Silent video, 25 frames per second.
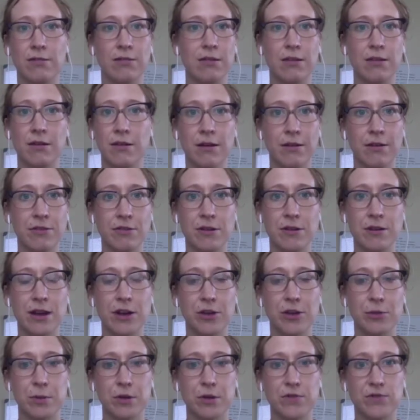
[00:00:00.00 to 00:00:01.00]
the other
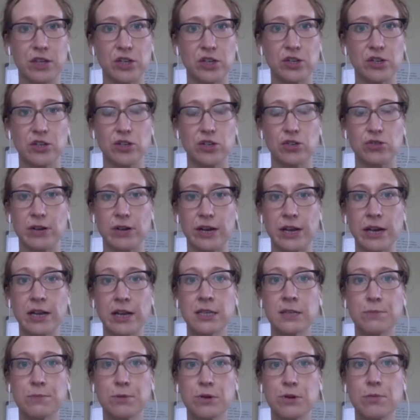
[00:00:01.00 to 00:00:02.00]
health professions
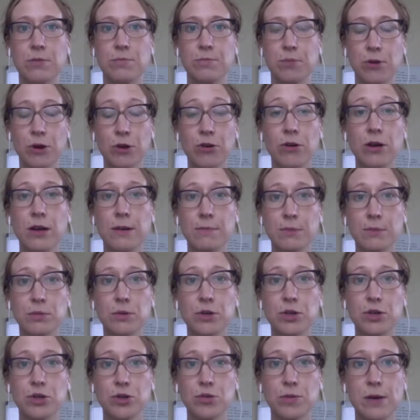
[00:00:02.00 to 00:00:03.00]
trainings programs
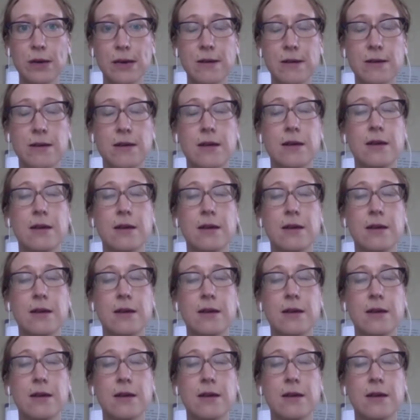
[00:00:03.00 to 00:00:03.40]
were doing,